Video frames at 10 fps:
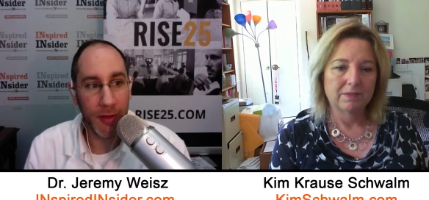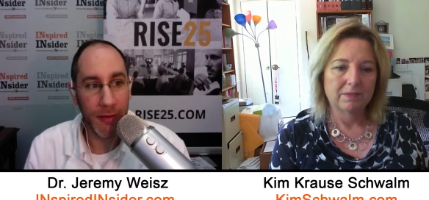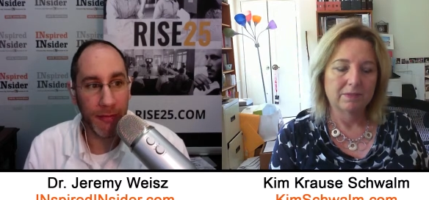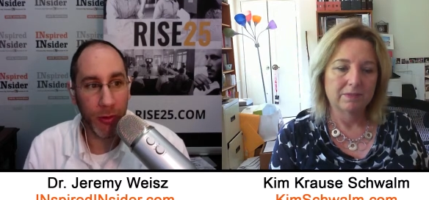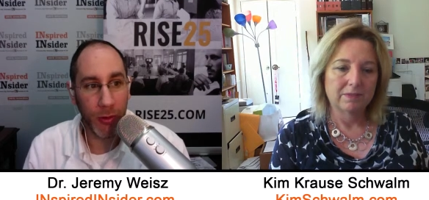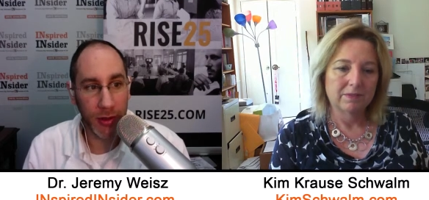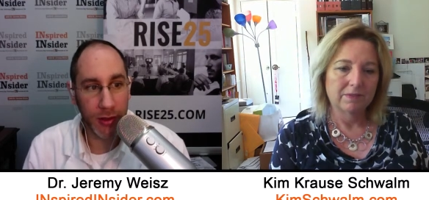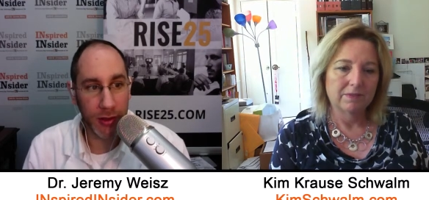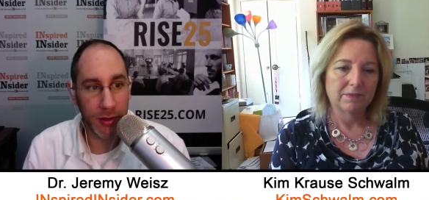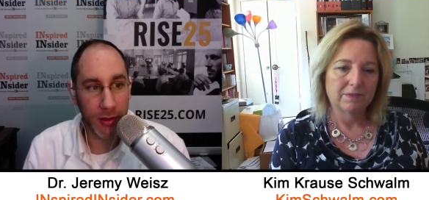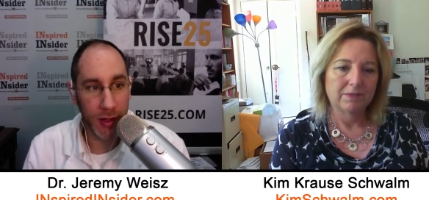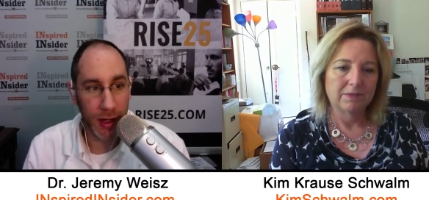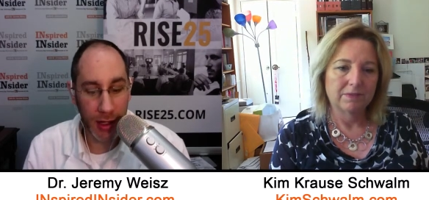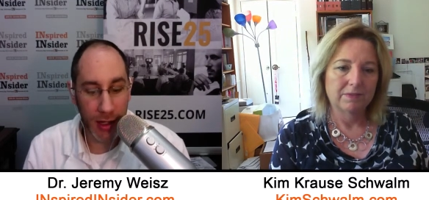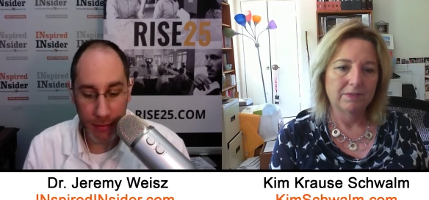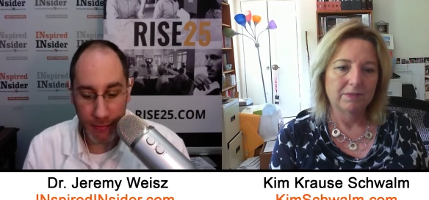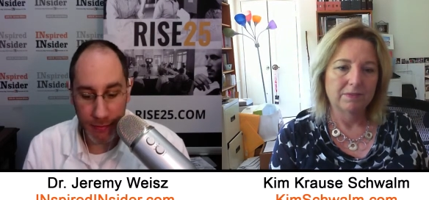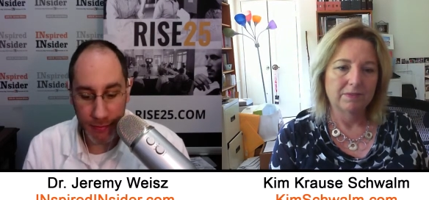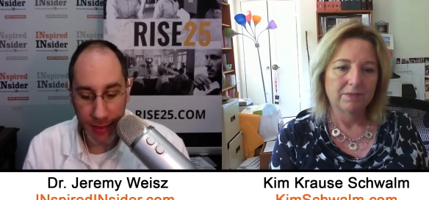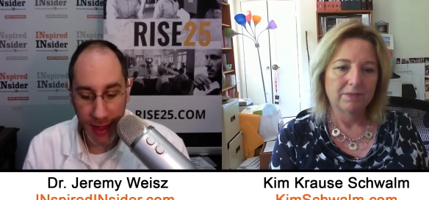Speaker 1: important,
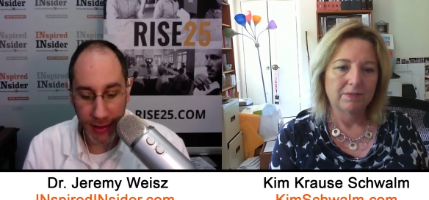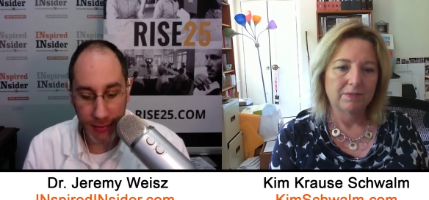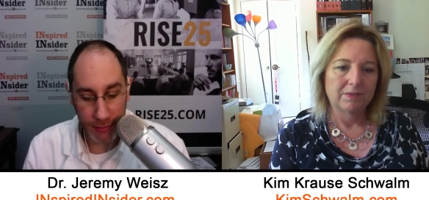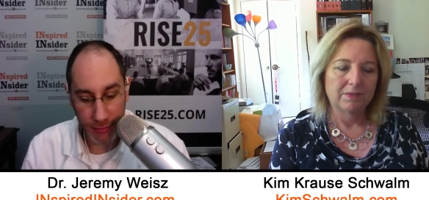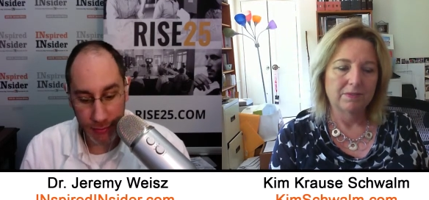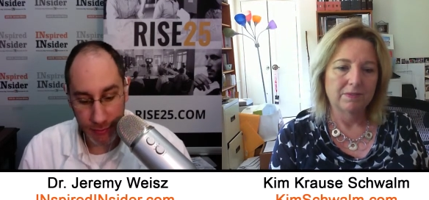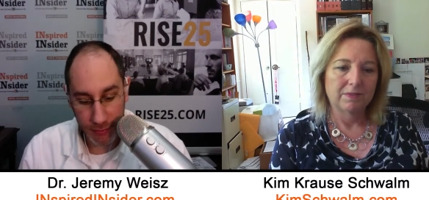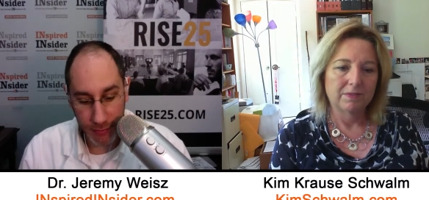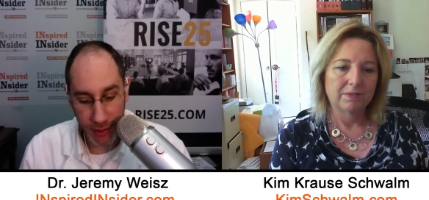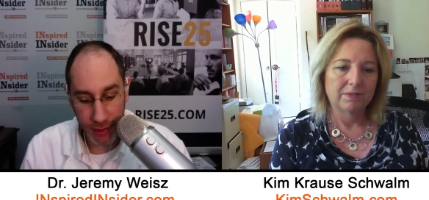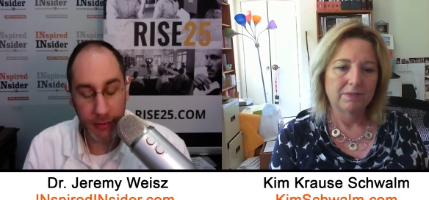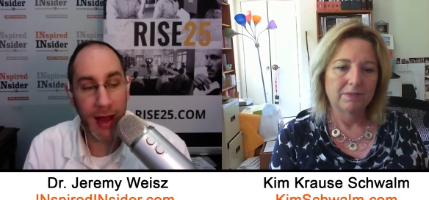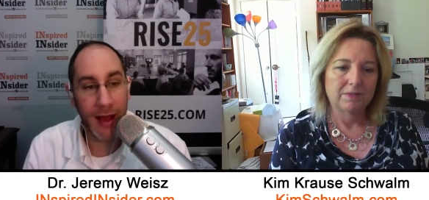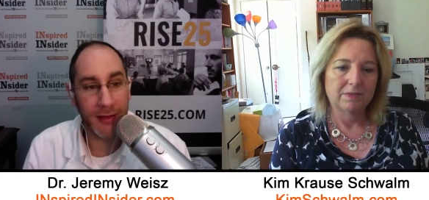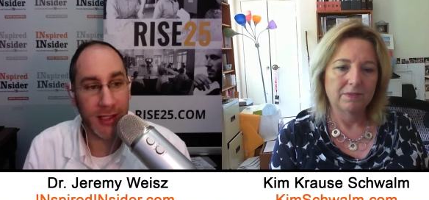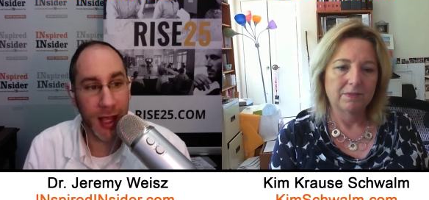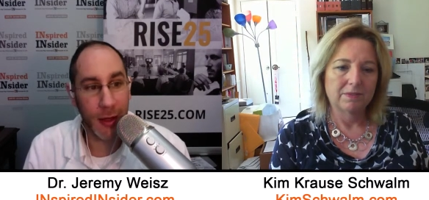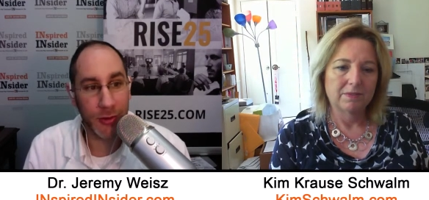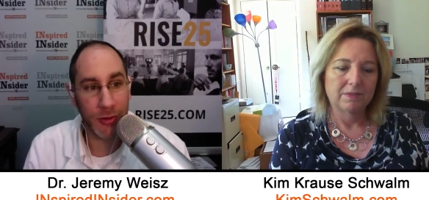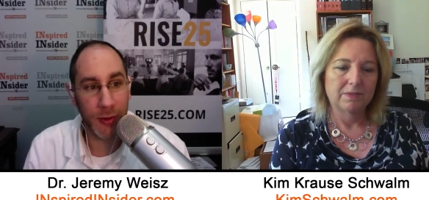that, you know, obviously
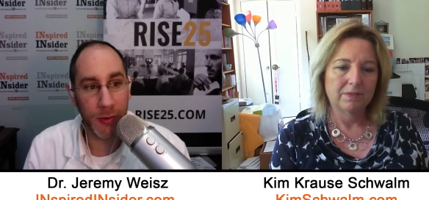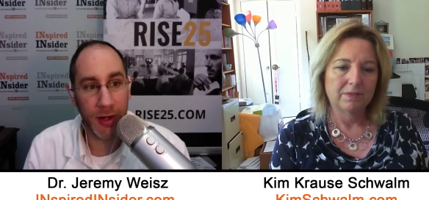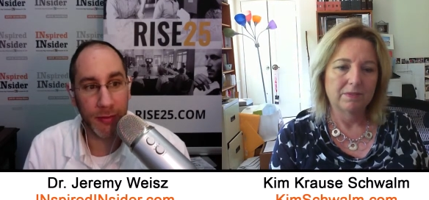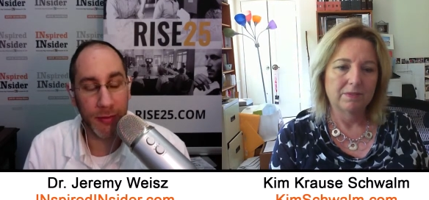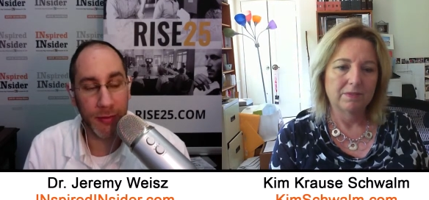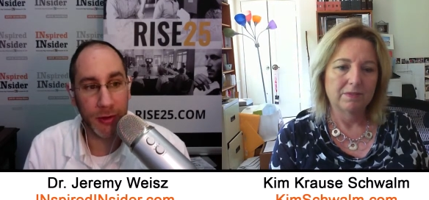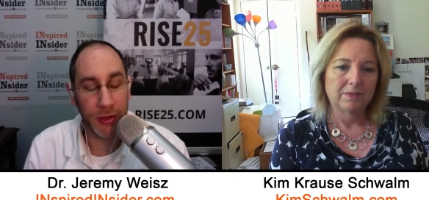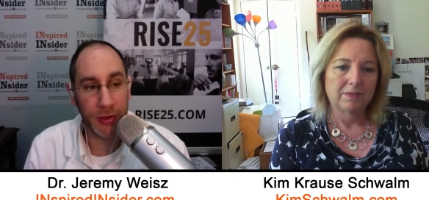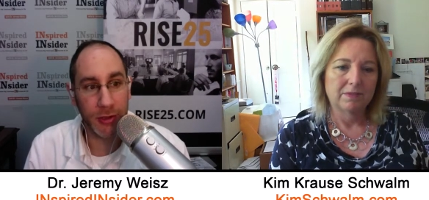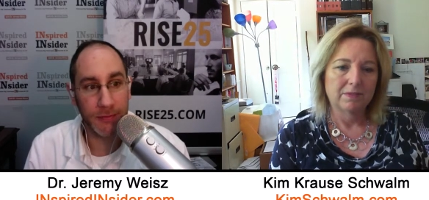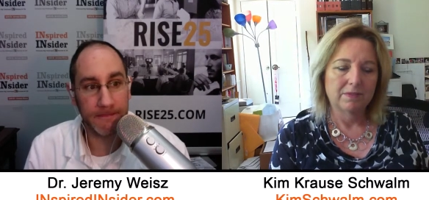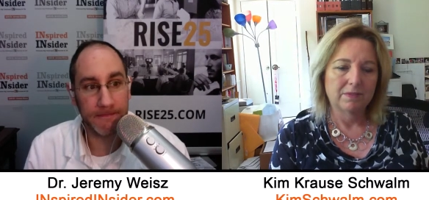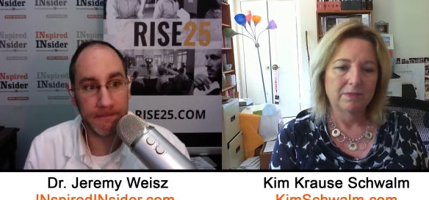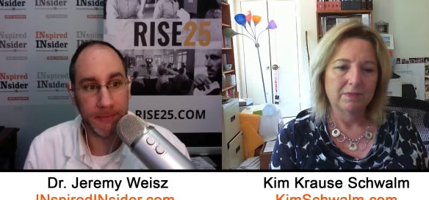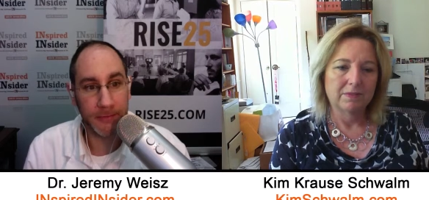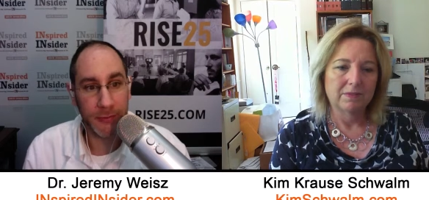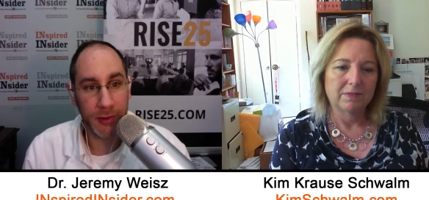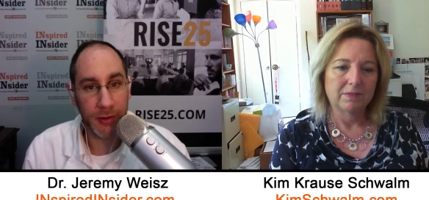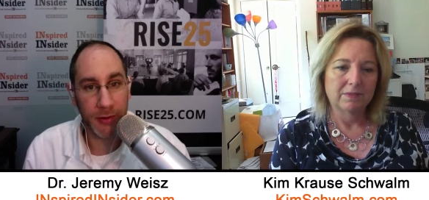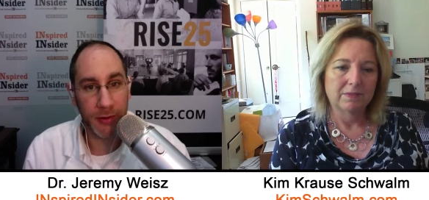helps create winning promotions.
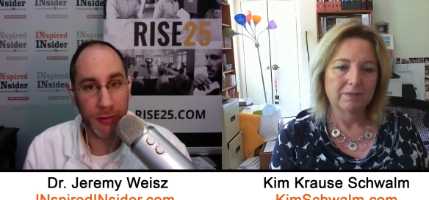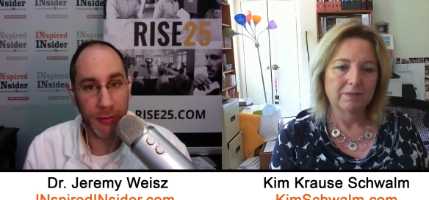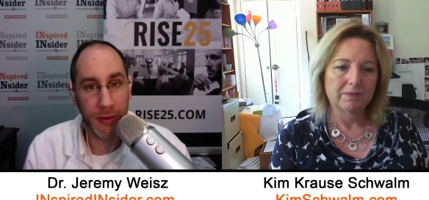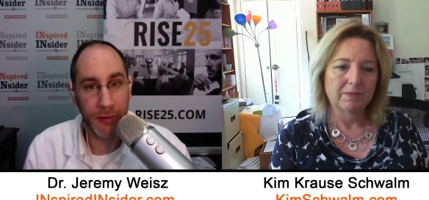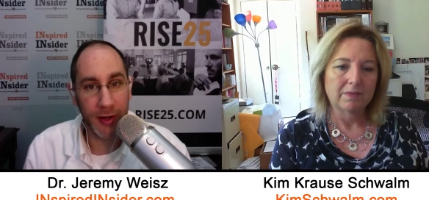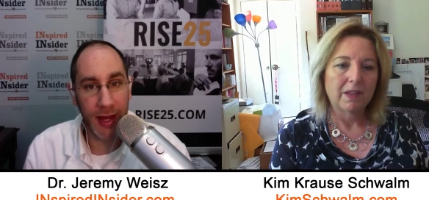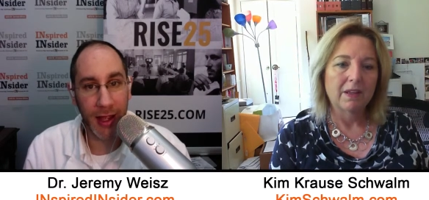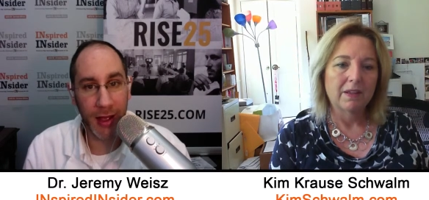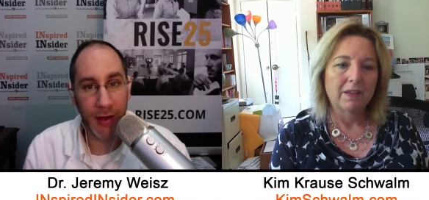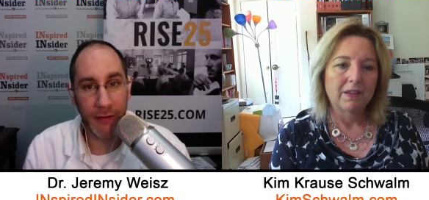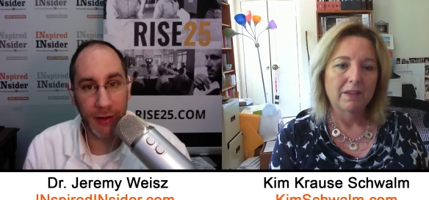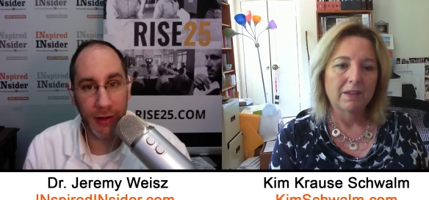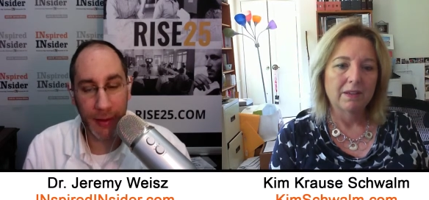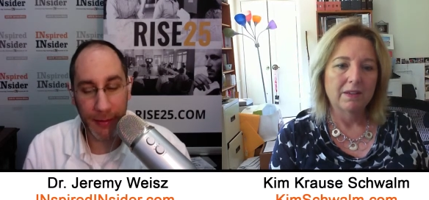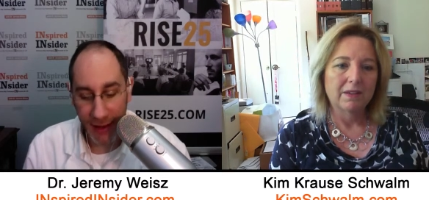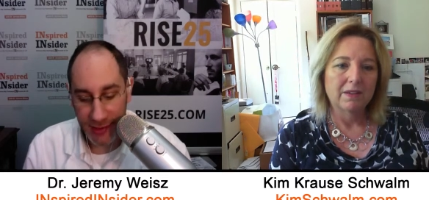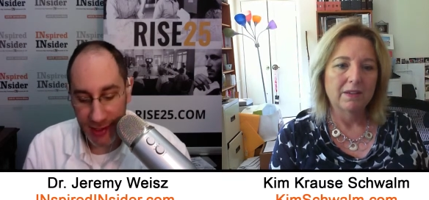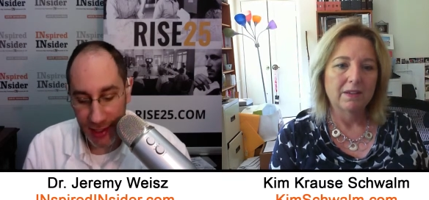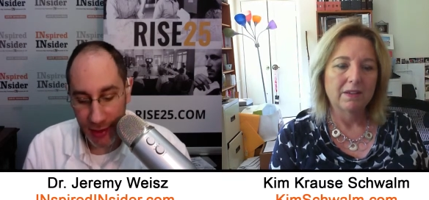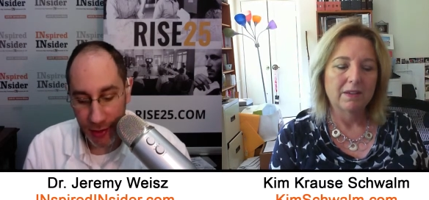What have we not covered? I mean, obviously
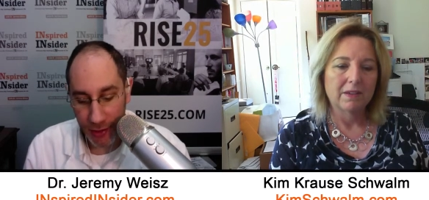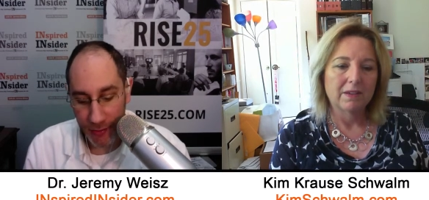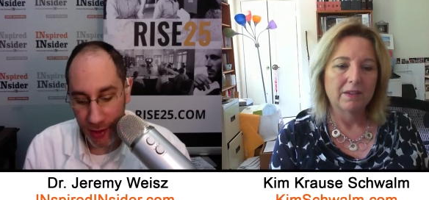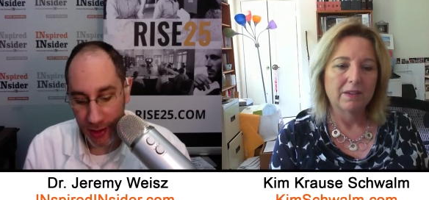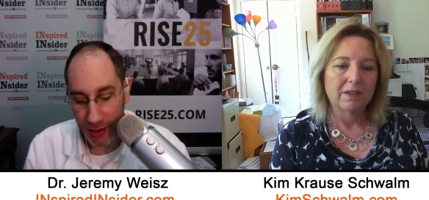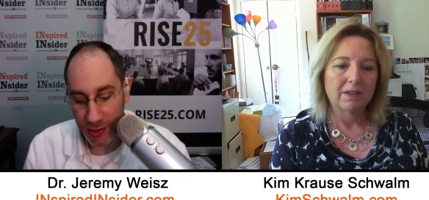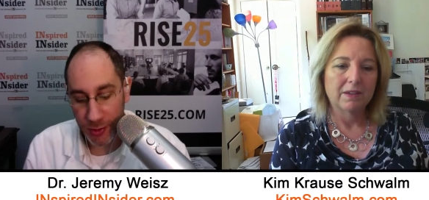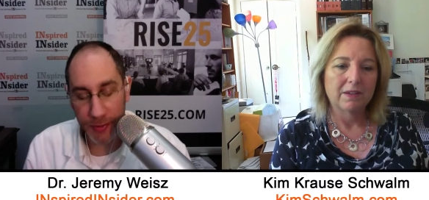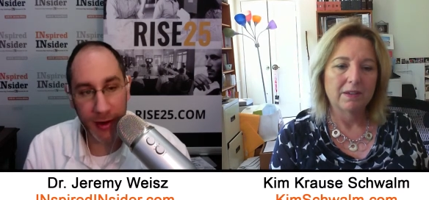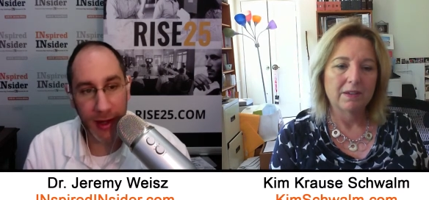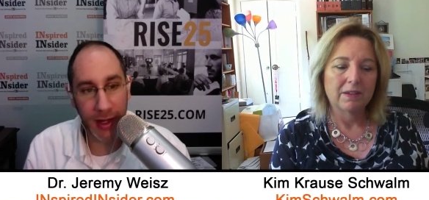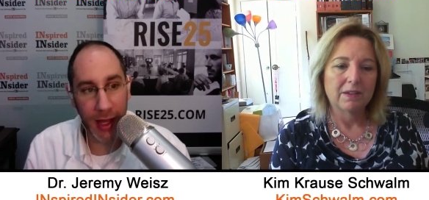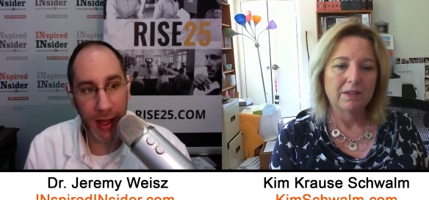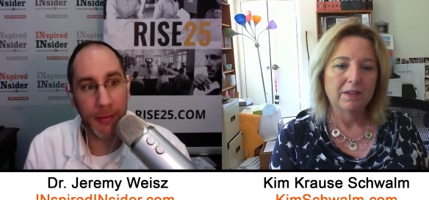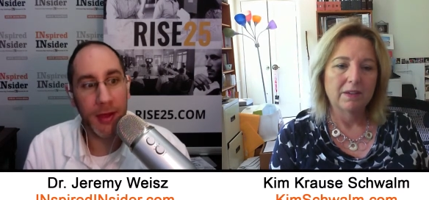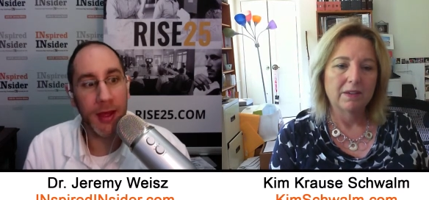they can go to the marketingsuperpower.com